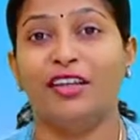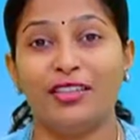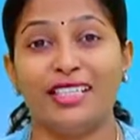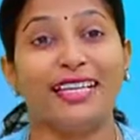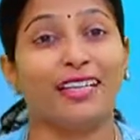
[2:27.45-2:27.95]

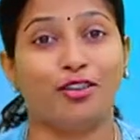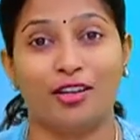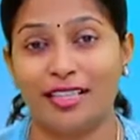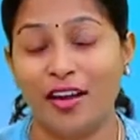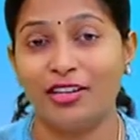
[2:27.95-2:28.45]
Even 6
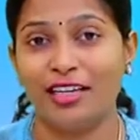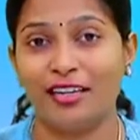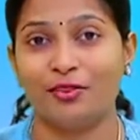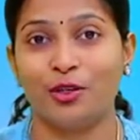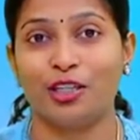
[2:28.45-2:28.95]
or
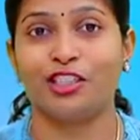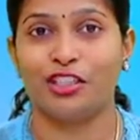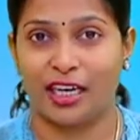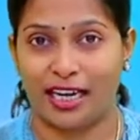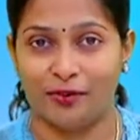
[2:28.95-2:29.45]
7-letter
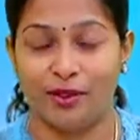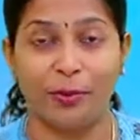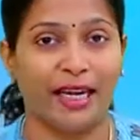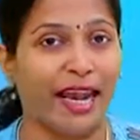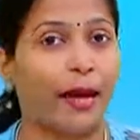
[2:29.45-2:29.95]
word child will
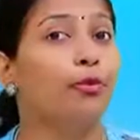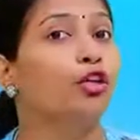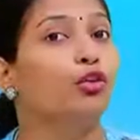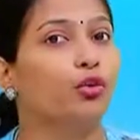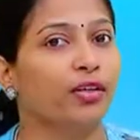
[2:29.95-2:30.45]
be
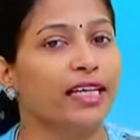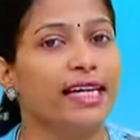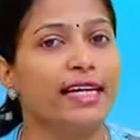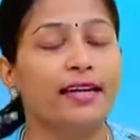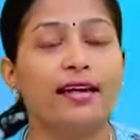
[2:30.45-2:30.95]
able to
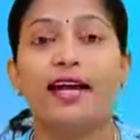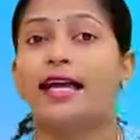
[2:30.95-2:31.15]
read